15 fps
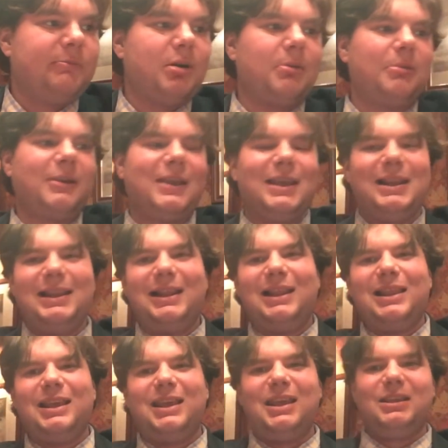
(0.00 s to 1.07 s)
Probably a
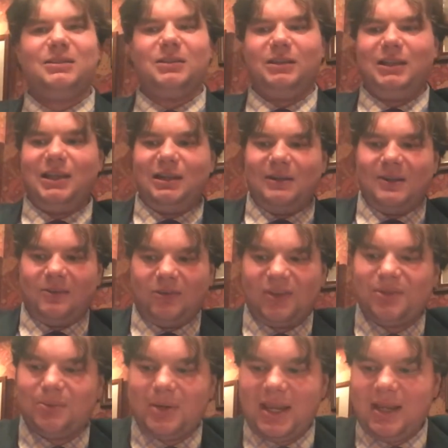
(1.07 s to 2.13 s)
little, little
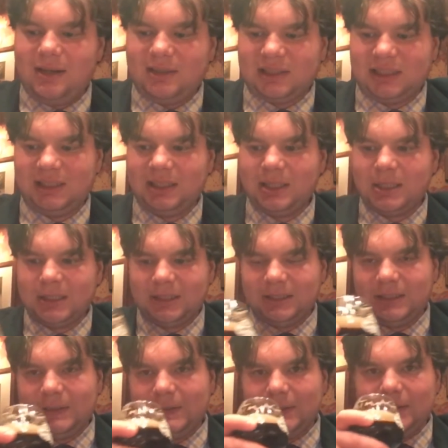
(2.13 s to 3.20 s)
sweet
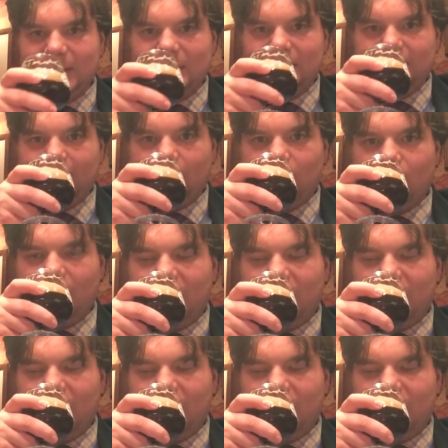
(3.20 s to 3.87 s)
for